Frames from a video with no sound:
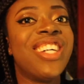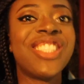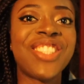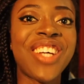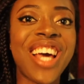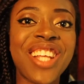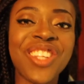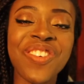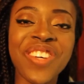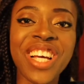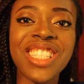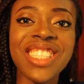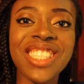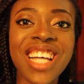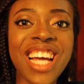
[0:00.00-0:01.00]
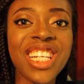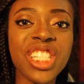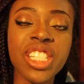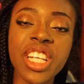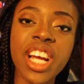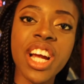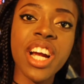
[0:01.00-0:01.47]
So yeah, don't forget to like,
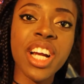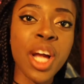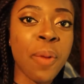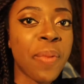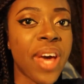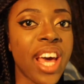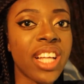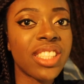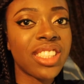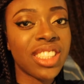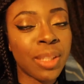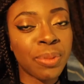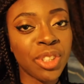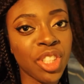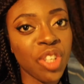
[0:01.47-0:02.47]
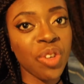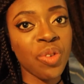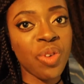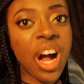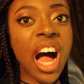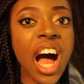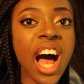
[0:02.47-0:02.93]
share, comment,
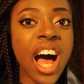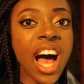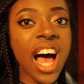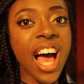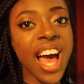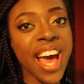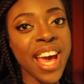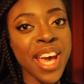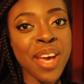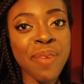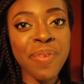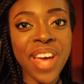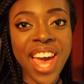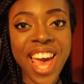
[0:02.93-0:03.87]
subscribe,